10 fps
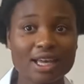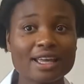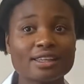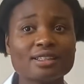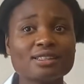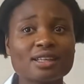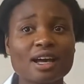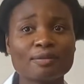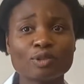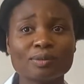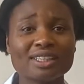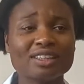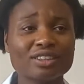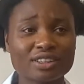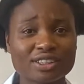This normally
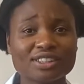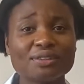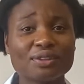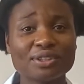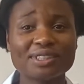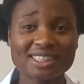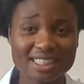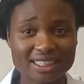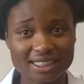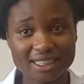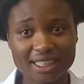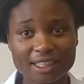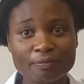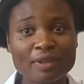occurs very suddenly,